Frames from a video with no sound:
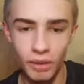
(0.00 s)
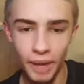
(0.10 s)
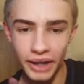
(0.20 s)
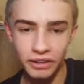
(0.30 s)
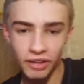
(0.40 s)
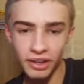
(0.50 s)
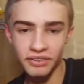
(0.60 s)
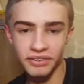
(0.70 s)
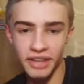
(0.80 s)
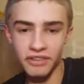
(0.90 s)
Andrea
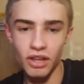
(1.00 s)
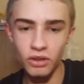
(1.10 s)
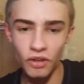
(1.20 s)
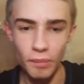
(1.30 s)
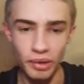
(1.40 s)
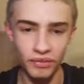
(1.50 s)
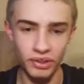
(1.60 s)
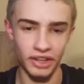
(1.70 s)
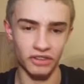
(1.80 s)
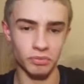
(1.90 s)
says, love Oblivion
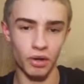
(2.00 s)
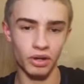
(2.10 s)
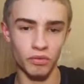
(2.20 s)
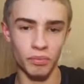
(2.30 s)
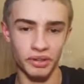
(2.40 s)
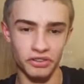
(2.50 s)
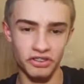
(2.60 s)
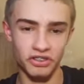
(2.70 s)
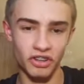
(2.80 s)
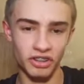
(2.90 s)
and Smiler with my
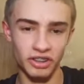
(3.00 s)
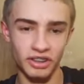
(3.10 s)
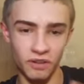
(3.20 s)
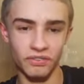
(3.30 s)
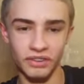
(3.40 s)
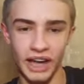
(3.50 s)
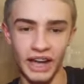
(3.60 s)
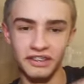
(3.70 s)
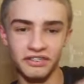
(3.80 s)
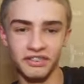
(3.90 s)
stunning girlfriend
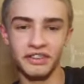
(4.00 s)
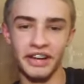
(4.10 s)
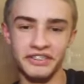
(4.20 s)
Andrea.